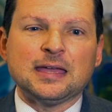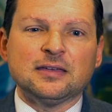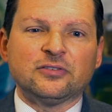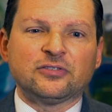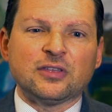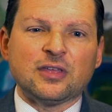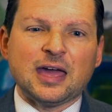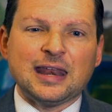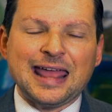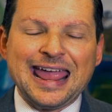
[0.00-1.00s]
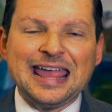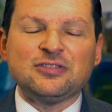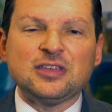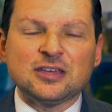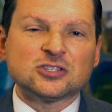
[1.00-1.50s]
is an
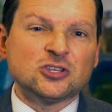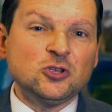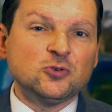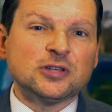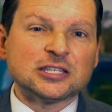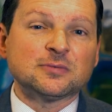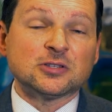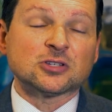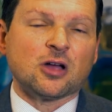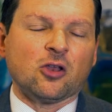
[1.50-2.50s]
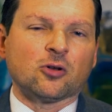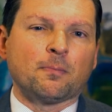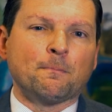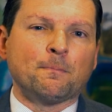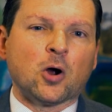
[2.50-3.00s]
atheist New Testament scholar,
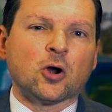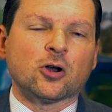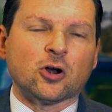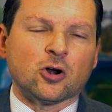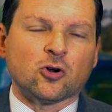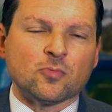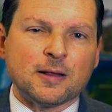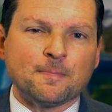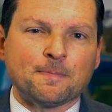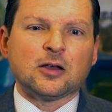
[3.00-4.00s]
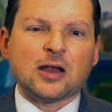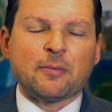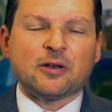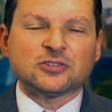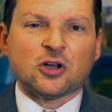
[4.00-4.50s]
Bart Ehrman. Gary
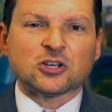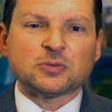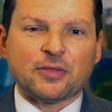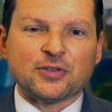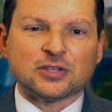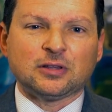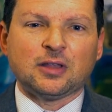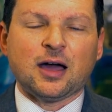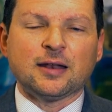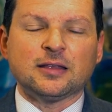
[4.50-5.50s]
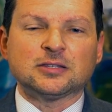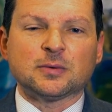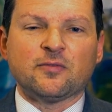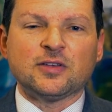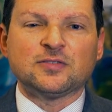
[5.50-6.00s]
Habermas talks about this a lot in some
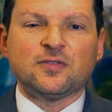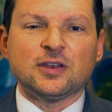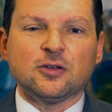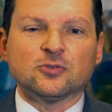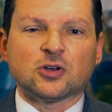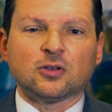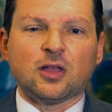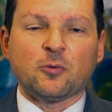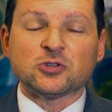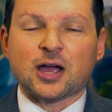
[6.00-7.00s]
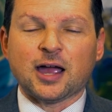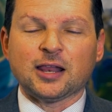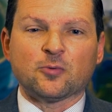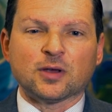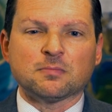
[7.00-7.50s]
of his videos online, which I
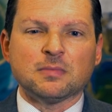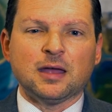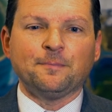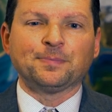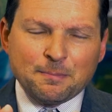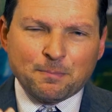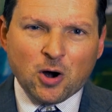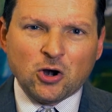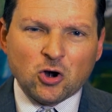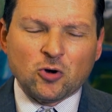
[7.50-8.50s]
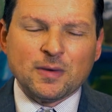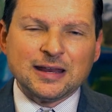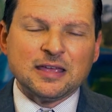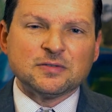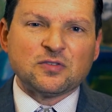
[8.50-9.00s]
highly recommend. Bart Ehrman
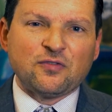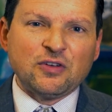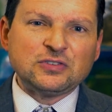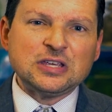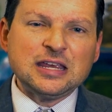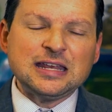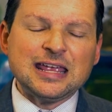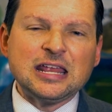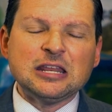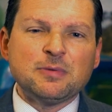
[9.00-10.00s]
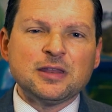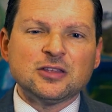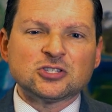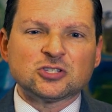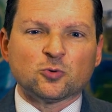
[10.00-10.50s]
gives 15
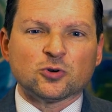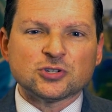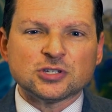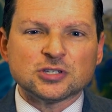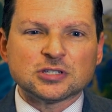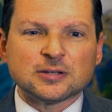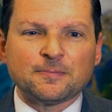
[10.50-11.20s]
independent sources